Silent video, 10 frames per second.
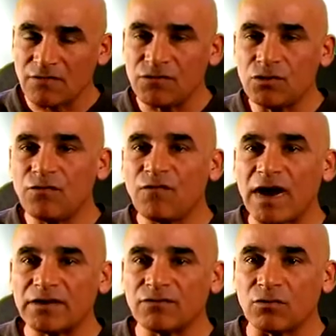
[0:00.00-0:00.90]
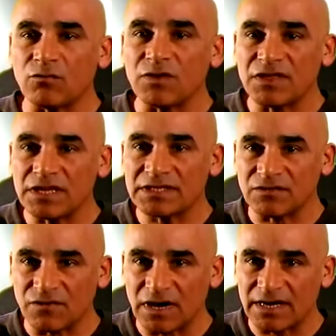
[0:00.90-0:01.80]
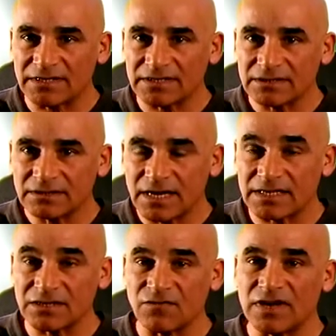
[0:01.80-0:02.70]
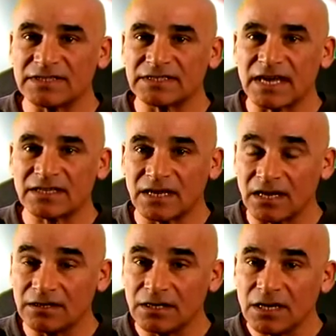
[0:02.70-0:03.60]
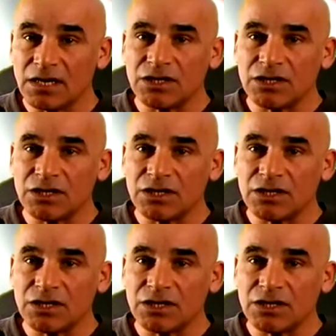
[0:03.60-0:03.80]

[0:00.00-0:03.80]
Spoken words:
if you fight from within civilians and civilians get killed,